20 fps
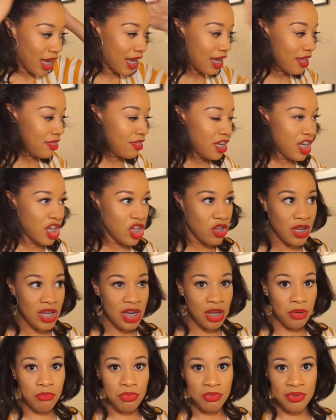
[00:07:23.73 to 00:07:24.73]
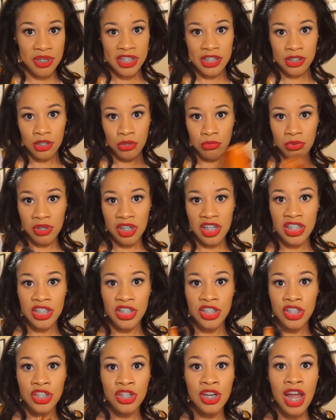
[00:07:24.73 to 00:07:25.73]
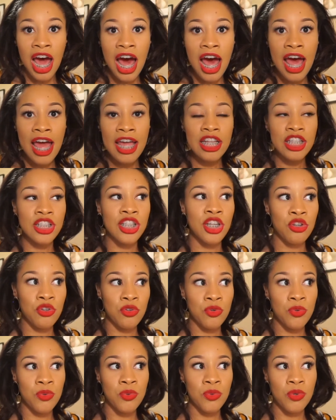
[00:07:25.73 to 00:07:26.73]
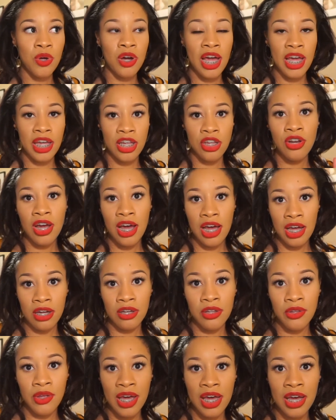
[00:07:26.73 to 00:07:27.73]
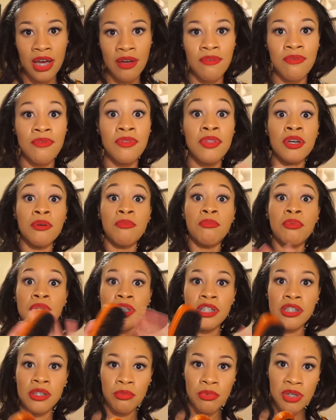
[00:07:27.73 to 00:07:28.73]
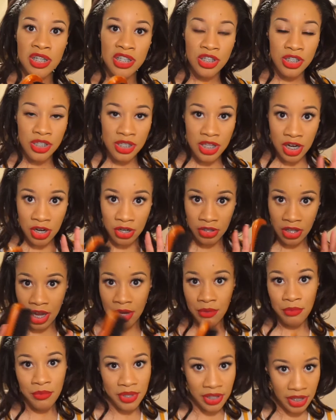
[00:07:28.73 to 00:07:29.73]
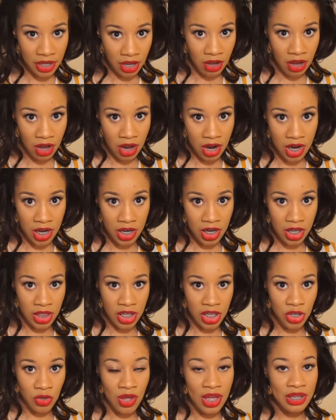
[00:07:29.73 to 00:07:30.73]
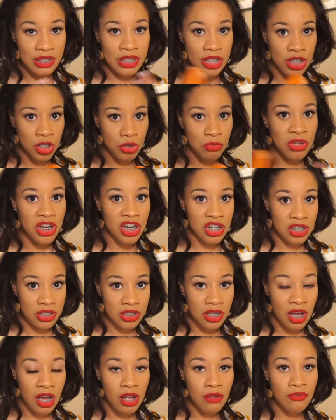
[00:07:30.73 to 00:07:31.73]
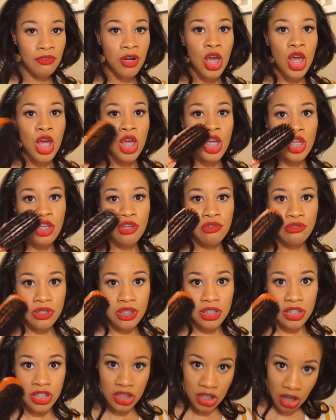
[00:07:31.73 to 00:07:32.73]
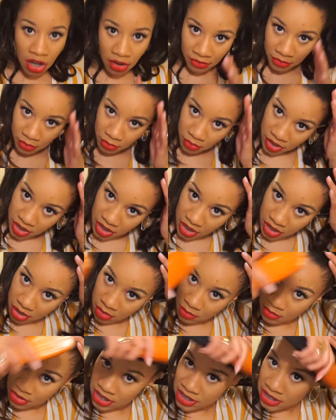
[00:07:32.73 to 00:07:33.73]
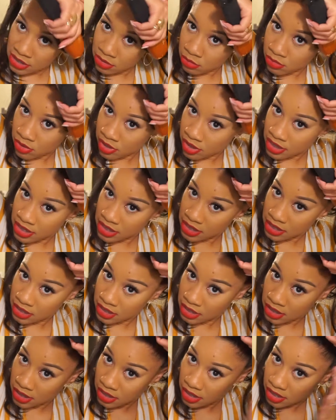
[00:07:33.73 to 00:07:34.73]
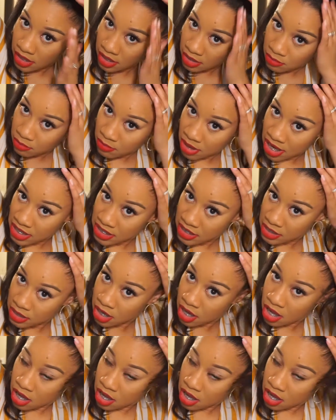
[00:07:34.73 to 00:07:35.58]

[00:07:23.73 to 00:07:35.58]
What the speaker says: And then you need a bristle brush. Okay, you know how you have the bristle brushes that are like really hard, and then you have some that are soft? Use the soft one because it really makes the